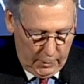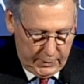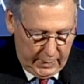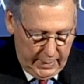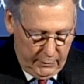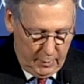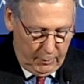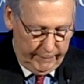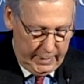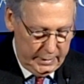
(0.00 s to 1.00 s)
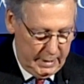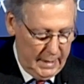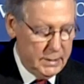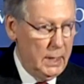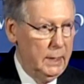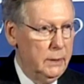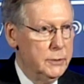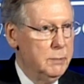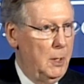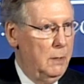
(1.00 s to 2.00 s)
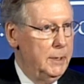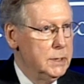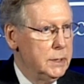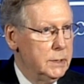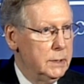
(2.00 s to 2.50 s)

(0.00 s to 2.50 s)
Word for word: We can work together to prevent a tax hike on small